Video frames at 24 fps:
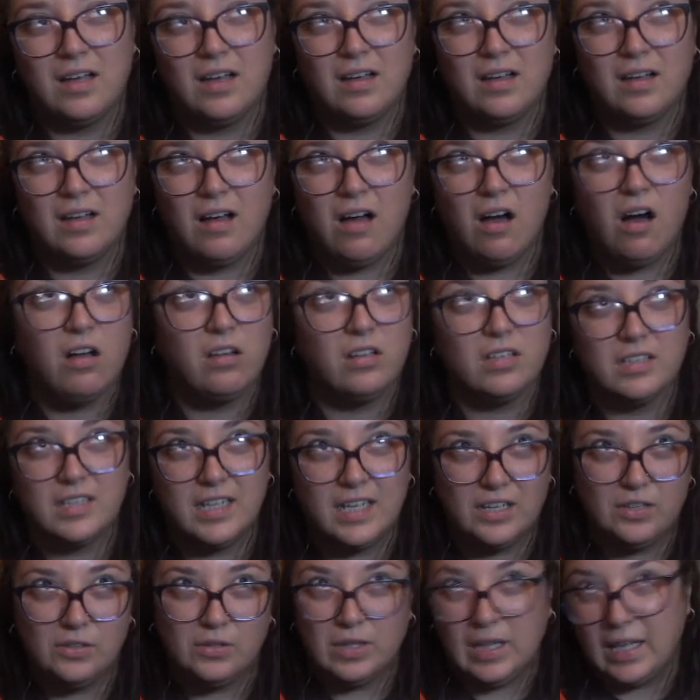a holiday
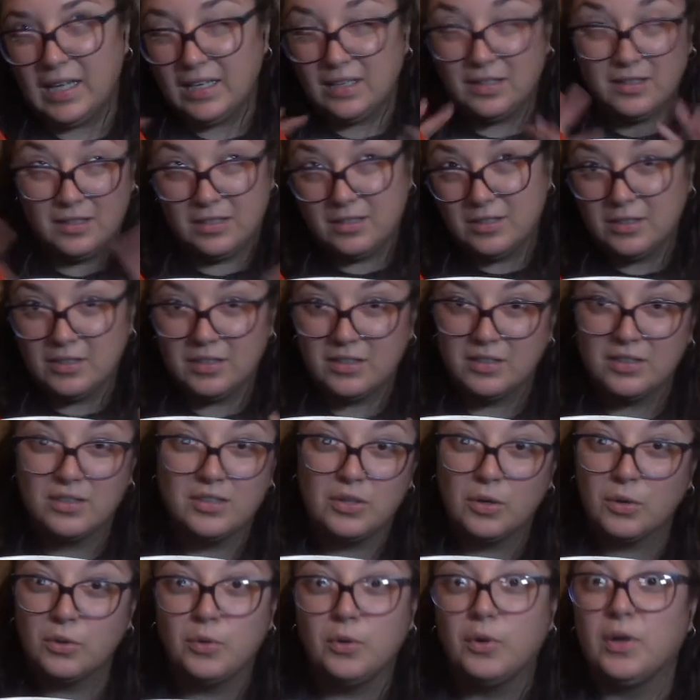you like
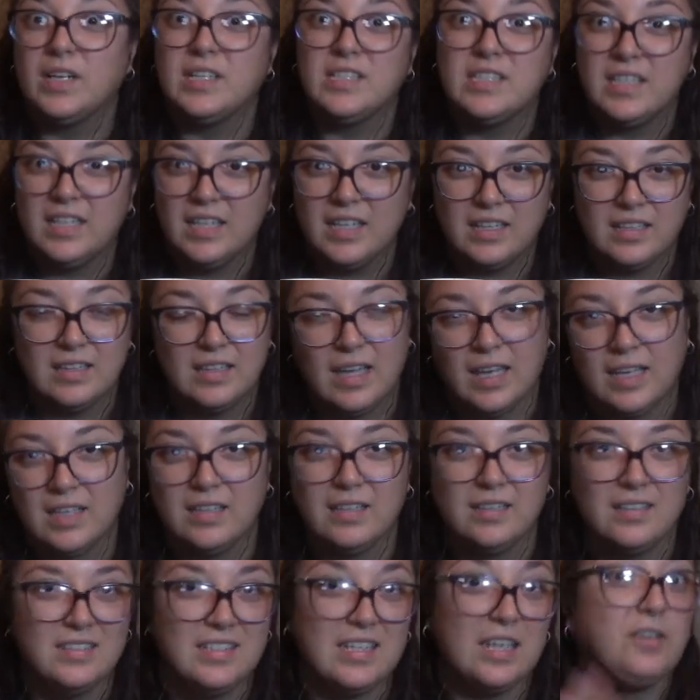go crazy and like
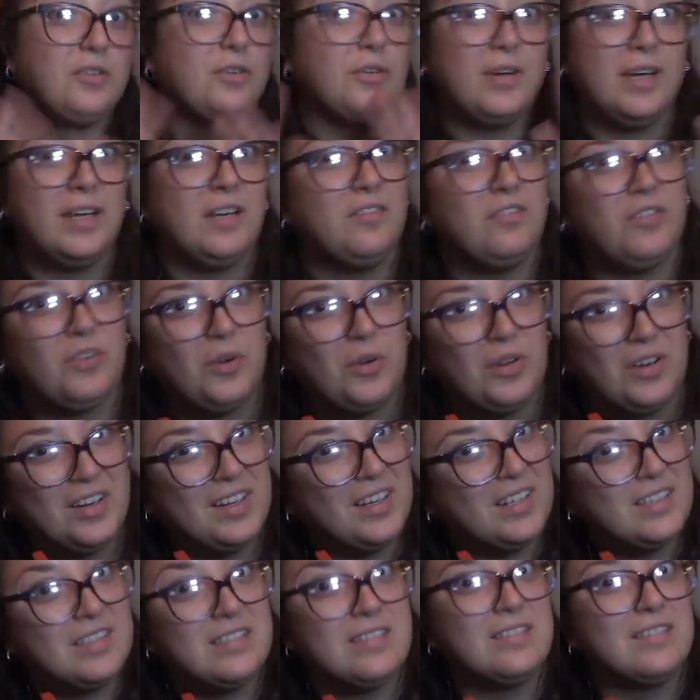decorate for,
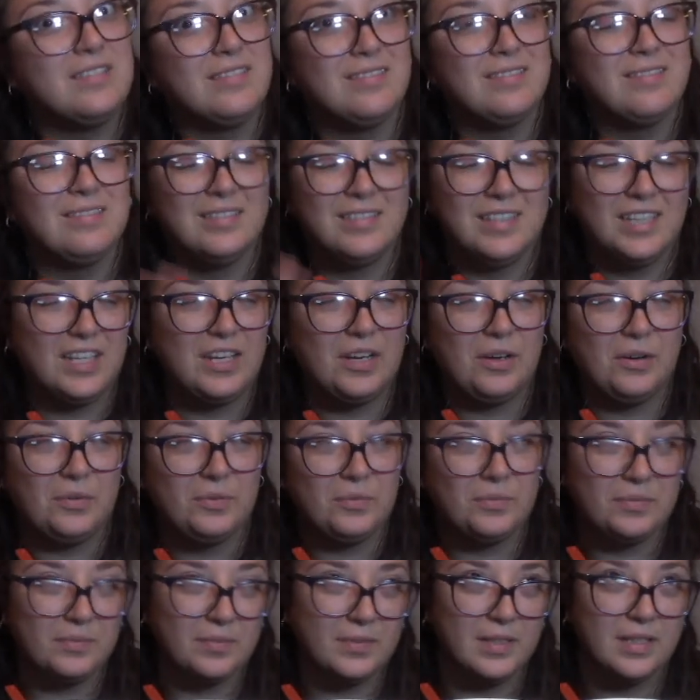you know.
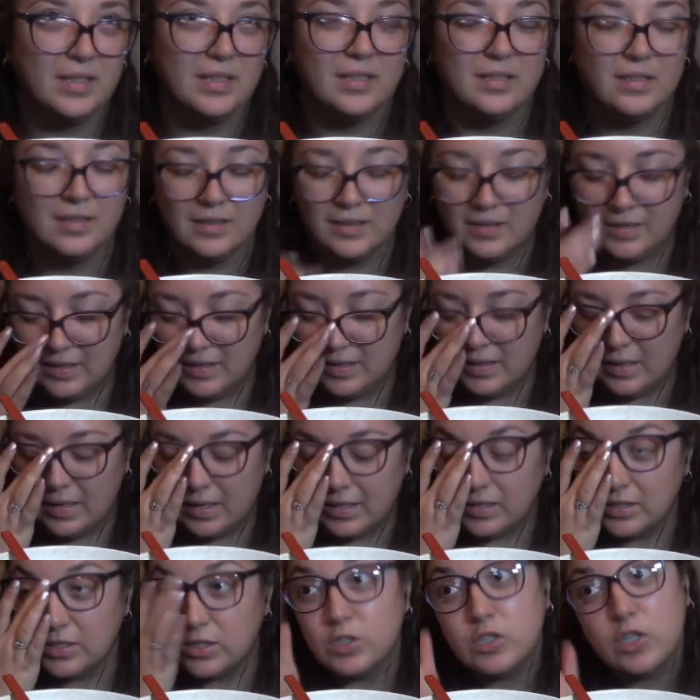
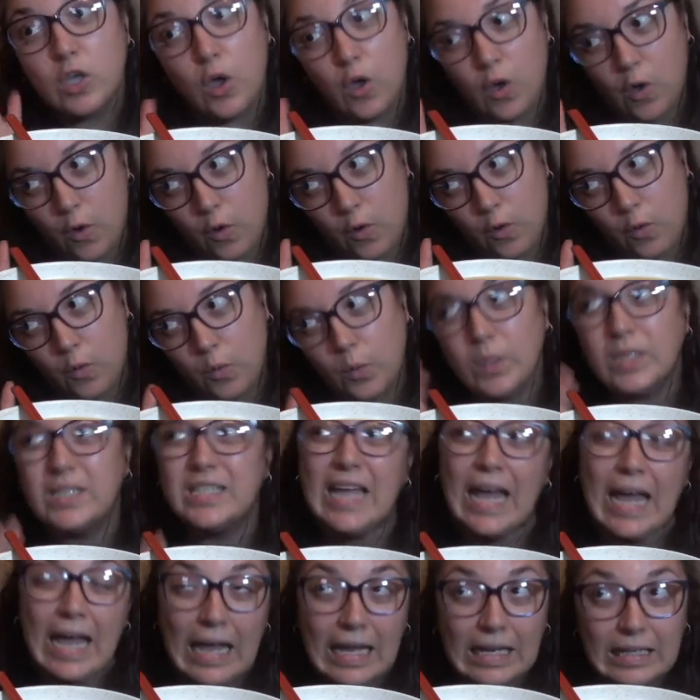So
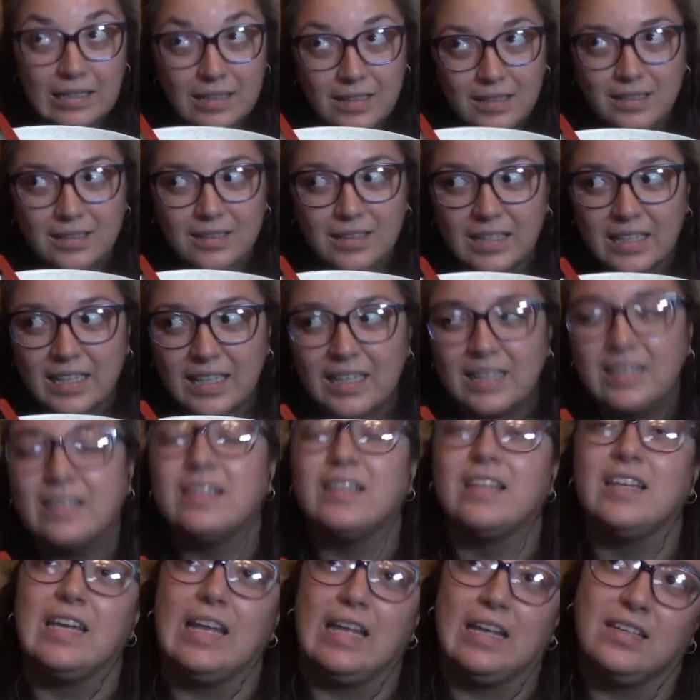technically
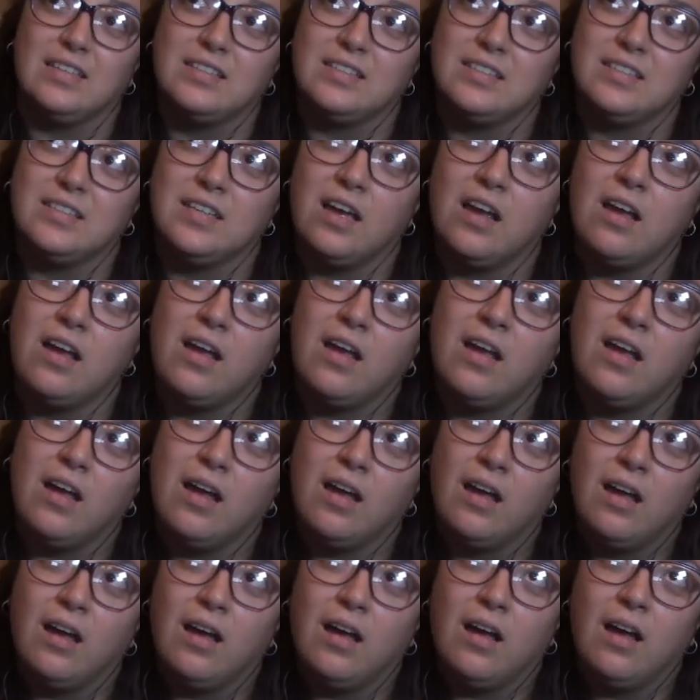the next
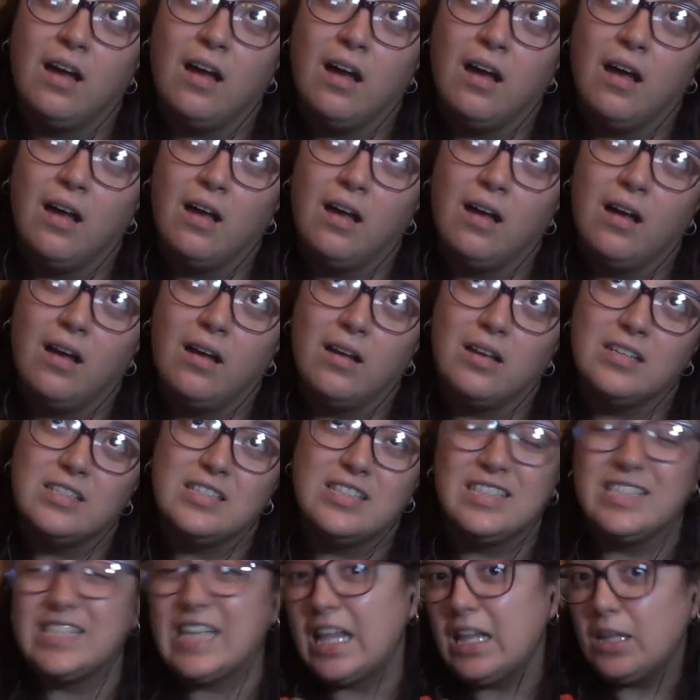
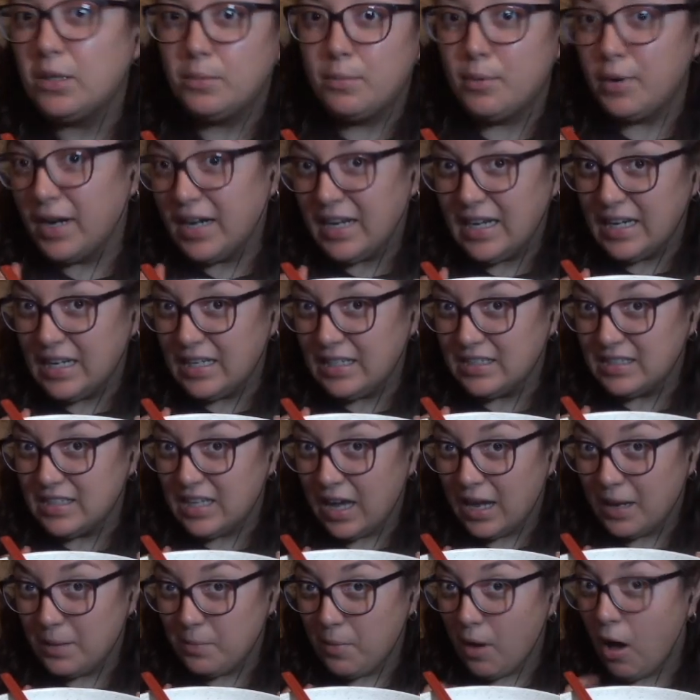celebrating
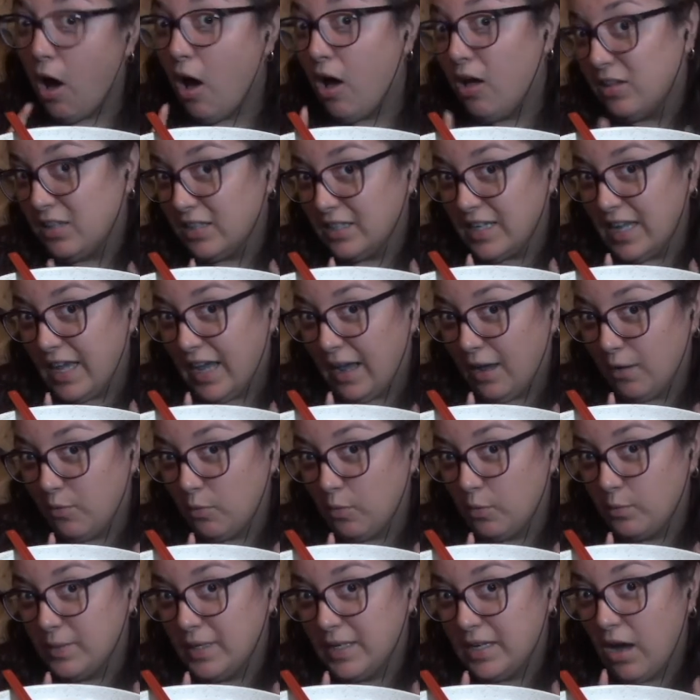type holiday
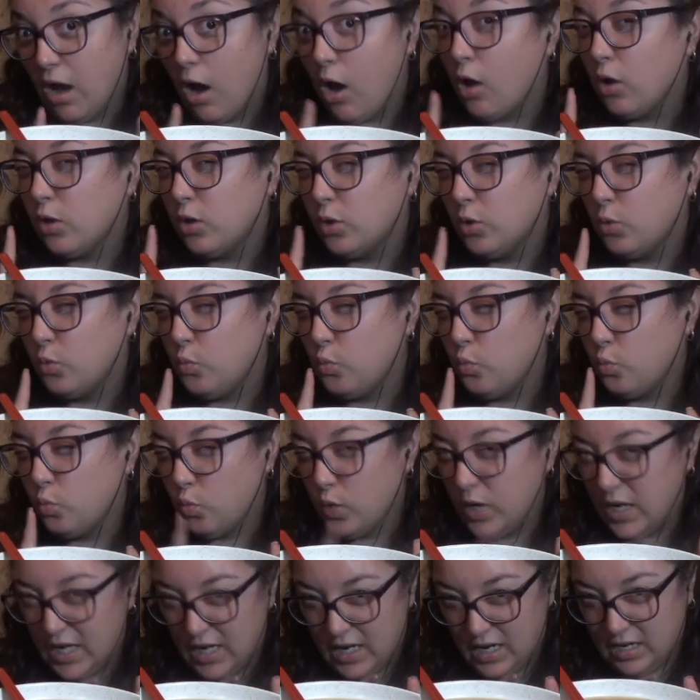will be
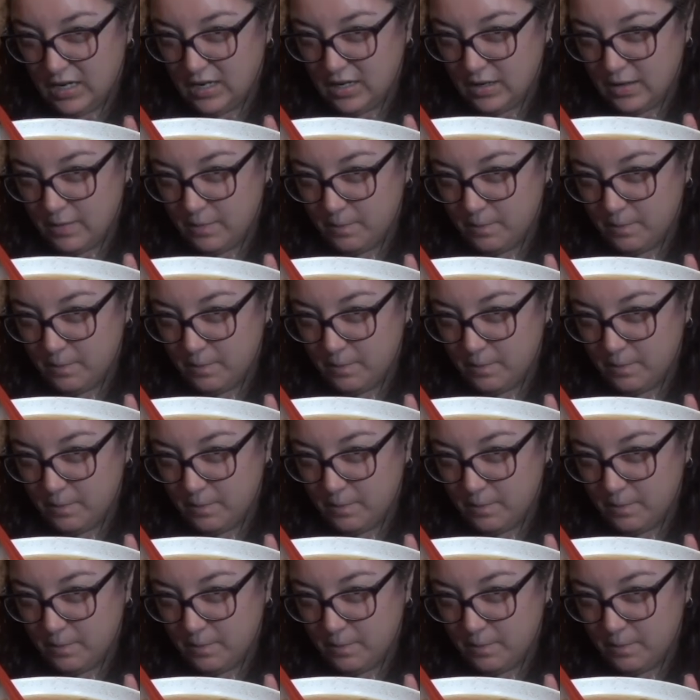Halloween.